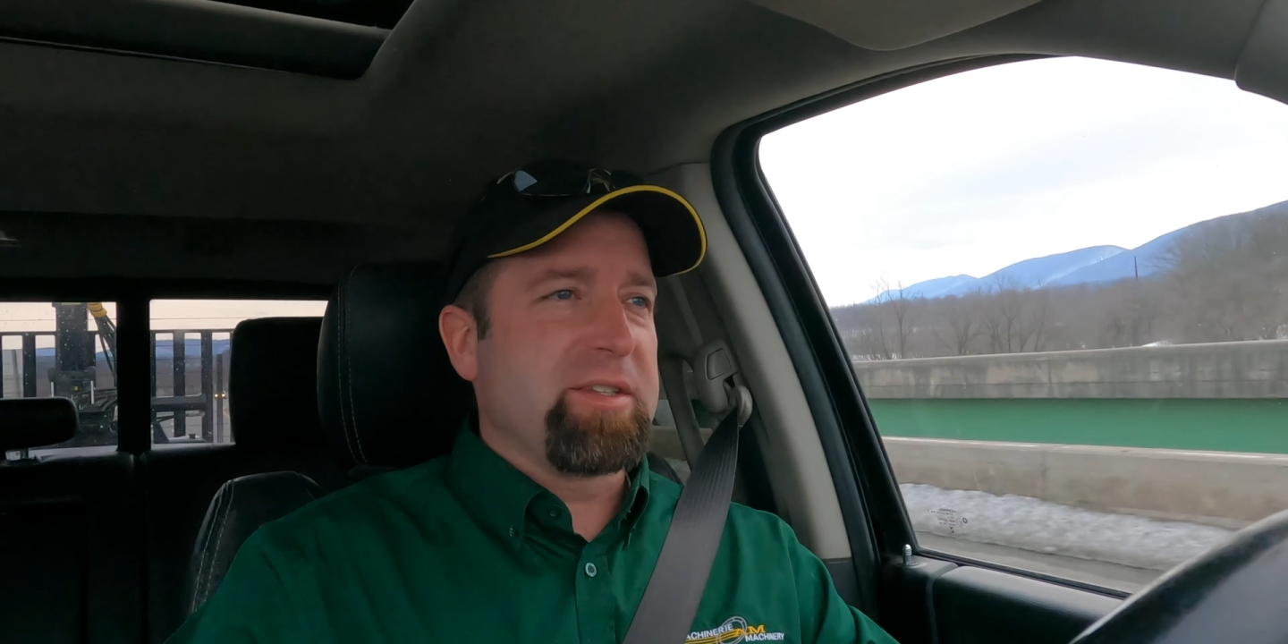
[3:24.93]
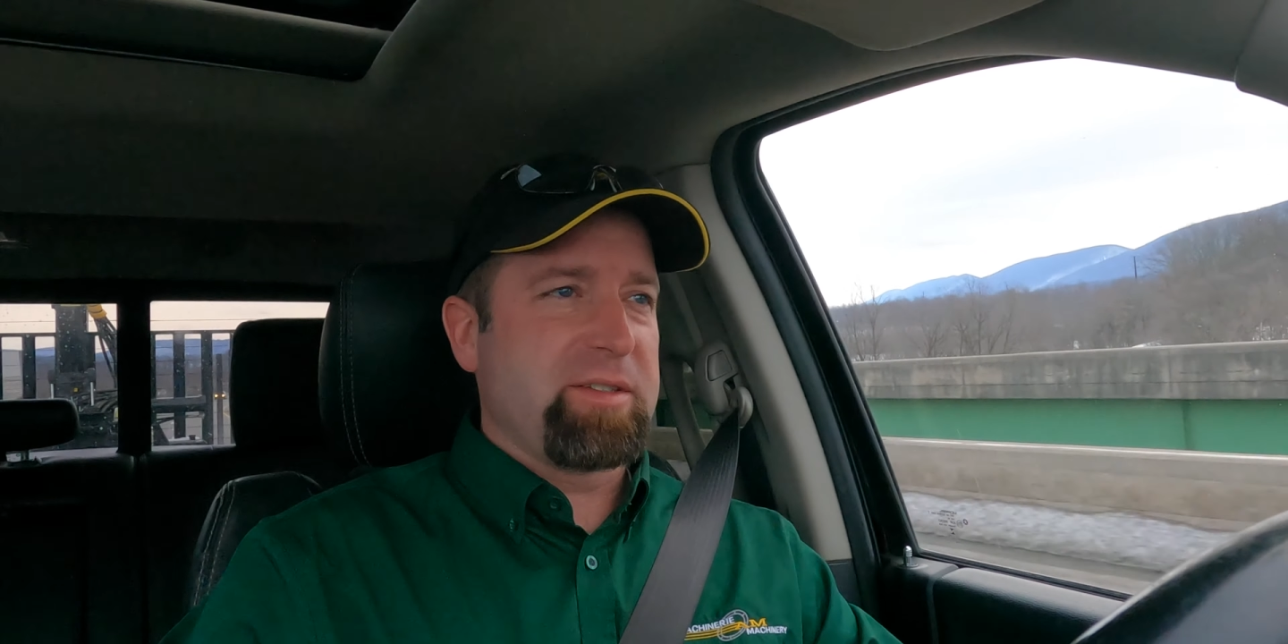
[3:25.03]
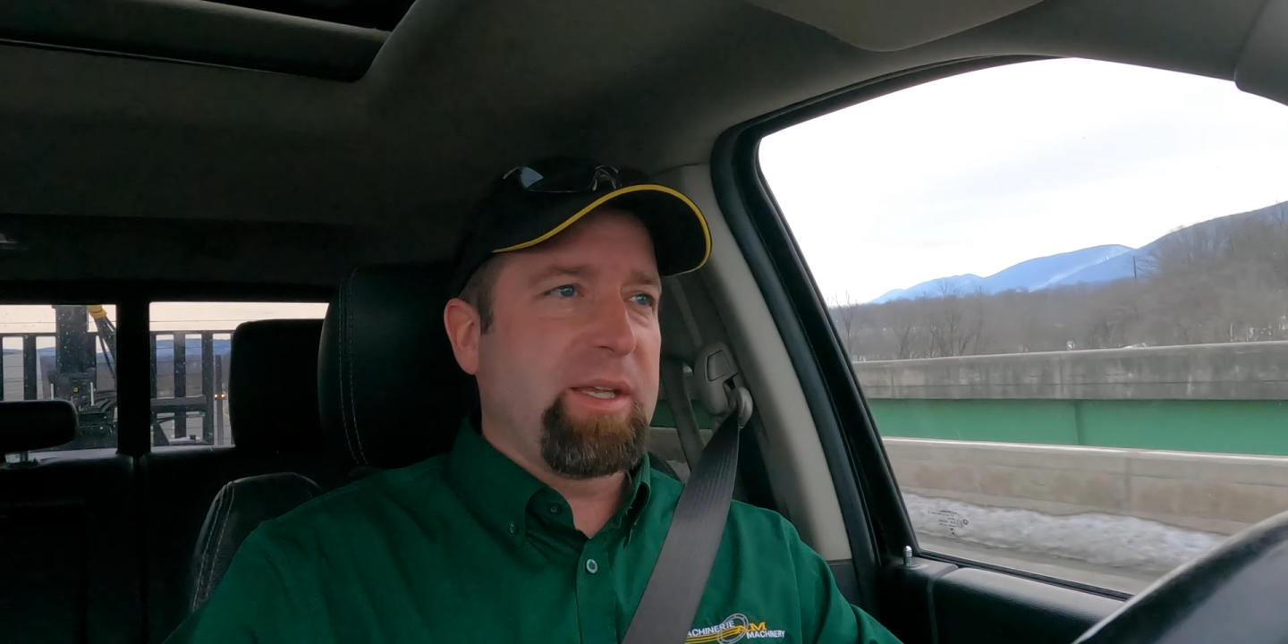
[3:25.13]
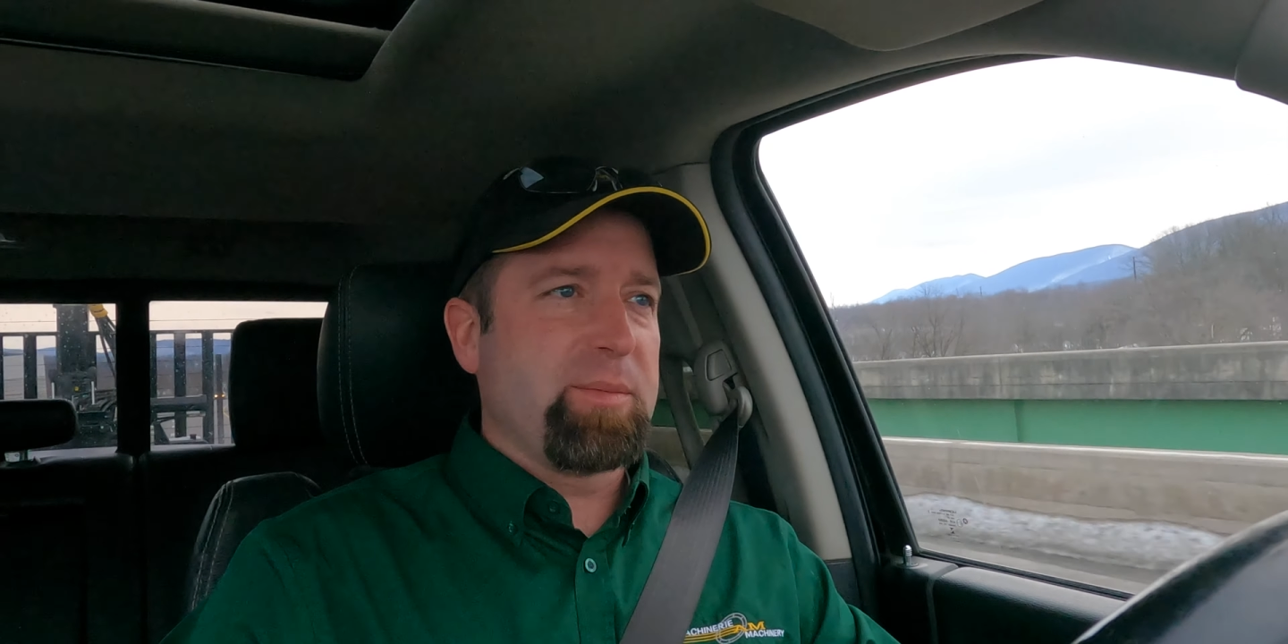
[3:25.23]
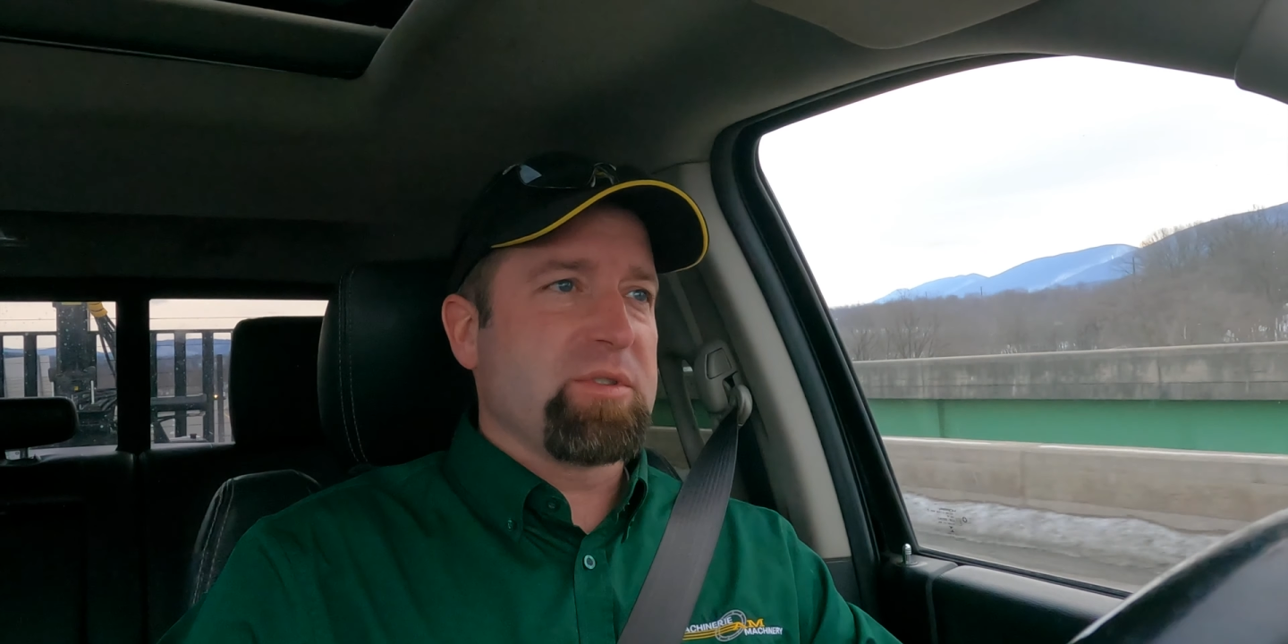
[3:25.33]
it
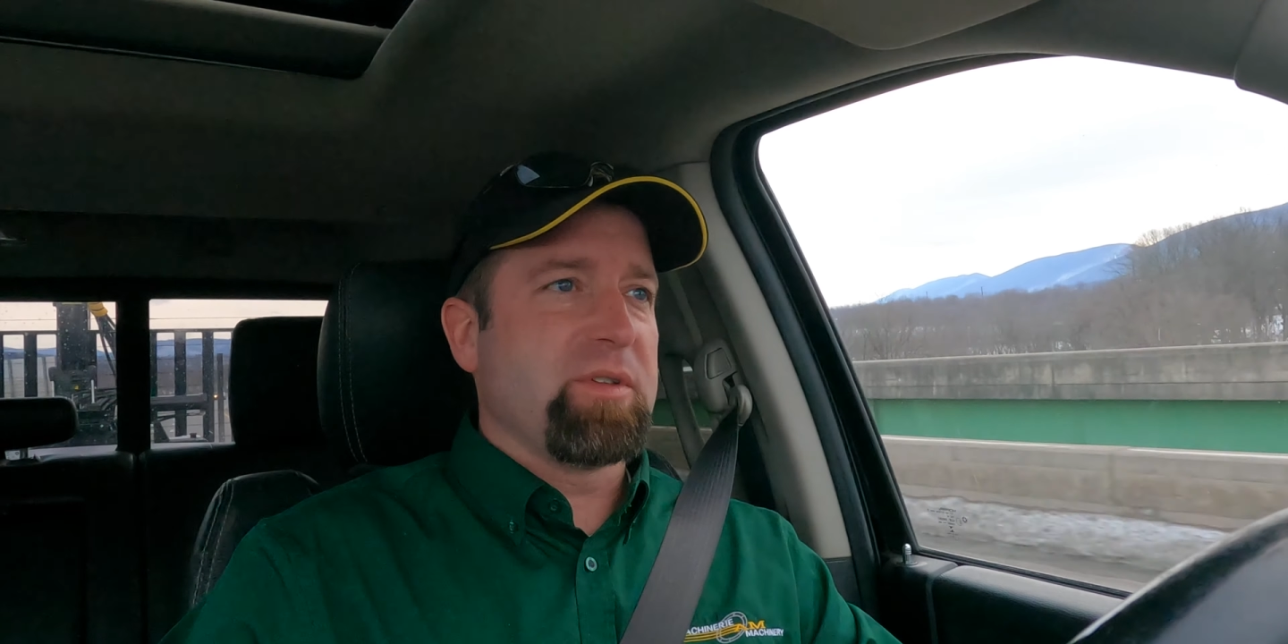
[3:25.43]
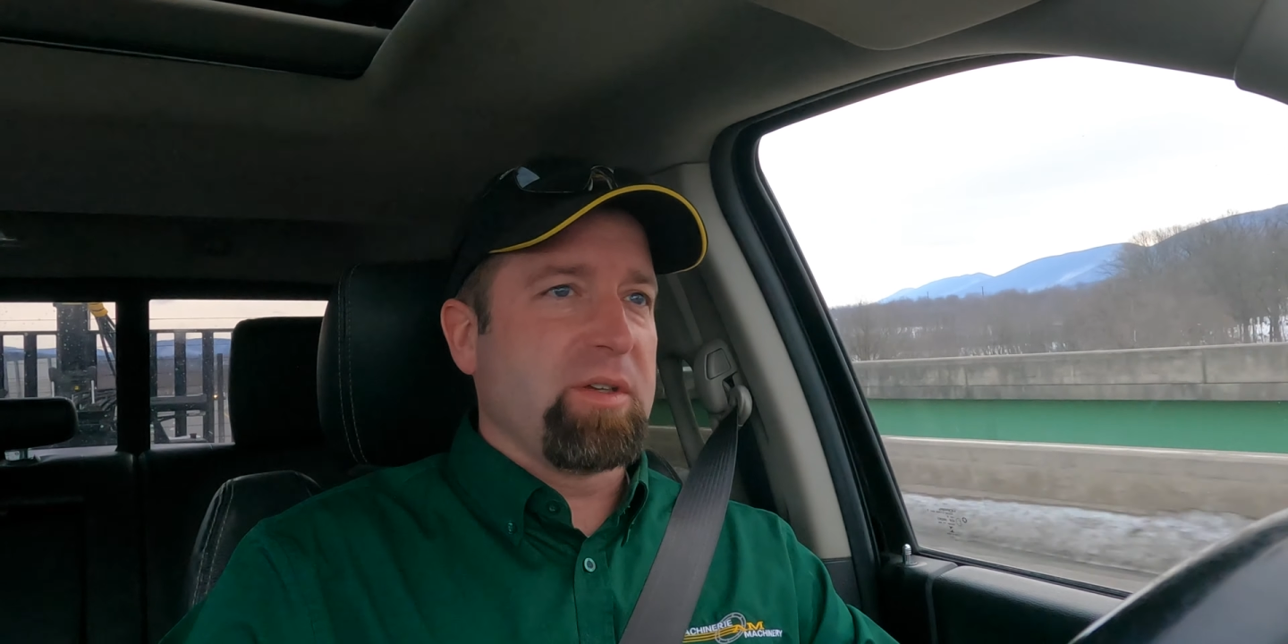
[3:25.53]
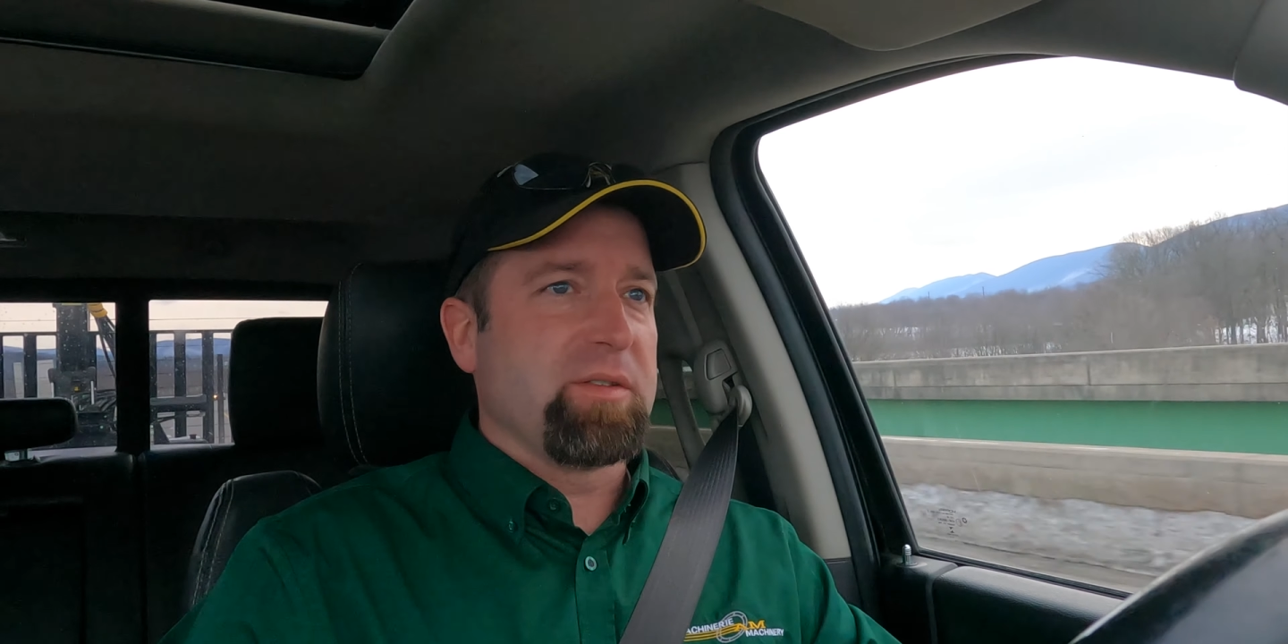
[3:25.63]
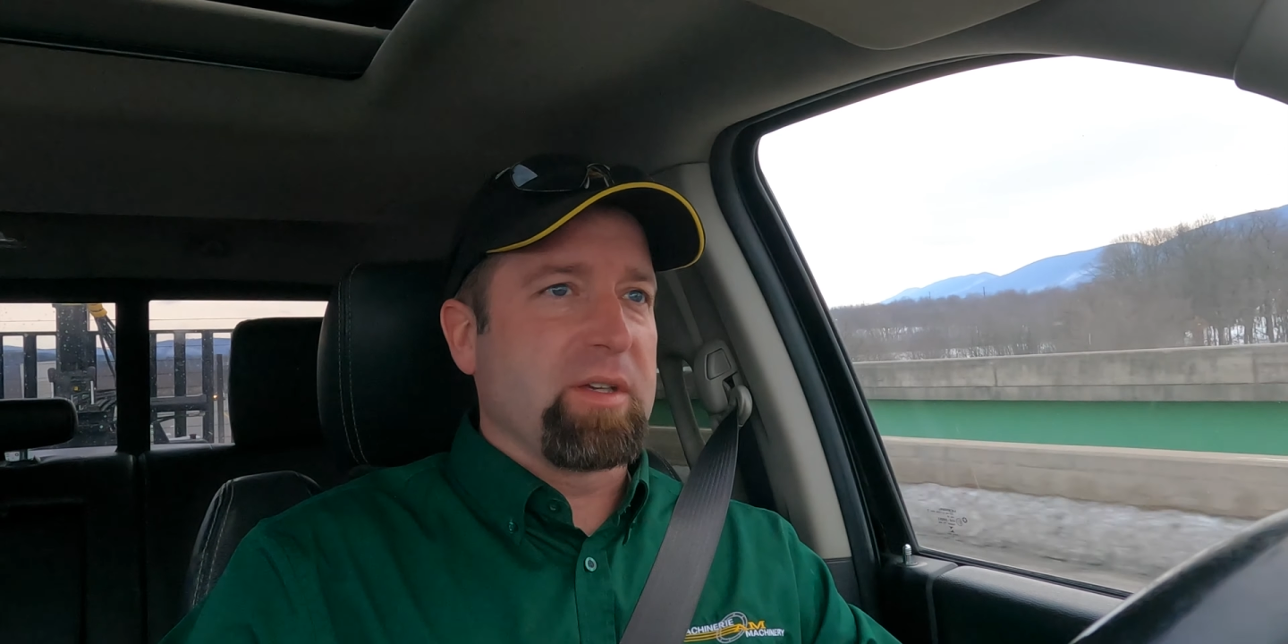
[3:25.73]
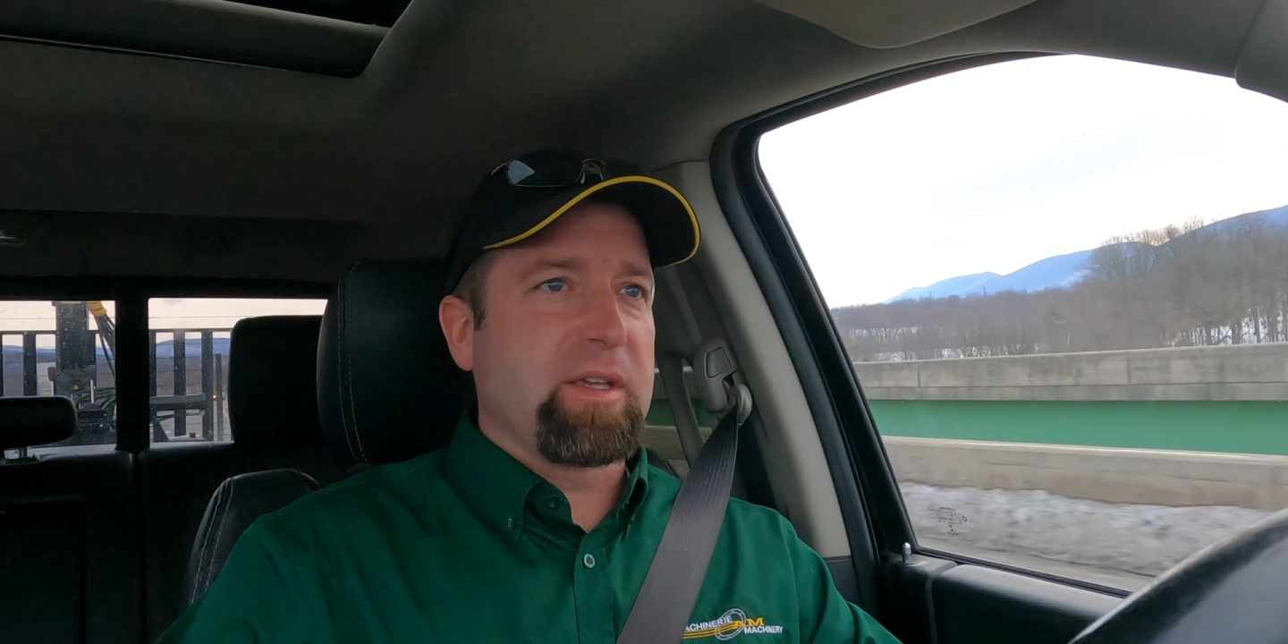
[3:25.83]
seems the